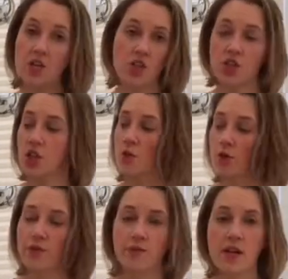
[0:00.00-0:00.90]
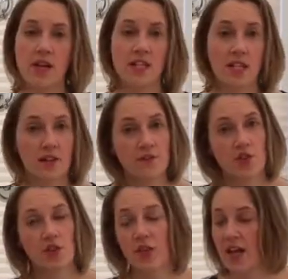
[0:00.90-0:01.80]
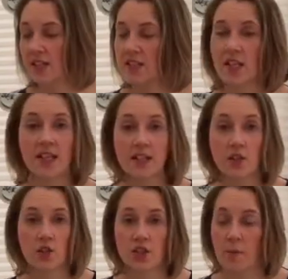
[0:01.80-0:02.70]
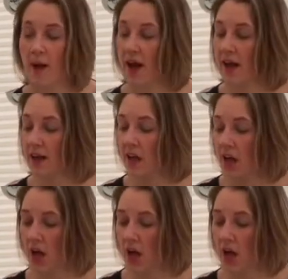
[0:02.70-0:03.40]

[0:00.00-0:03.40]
just 2 or 3 to give to your guests as a little goodie bag,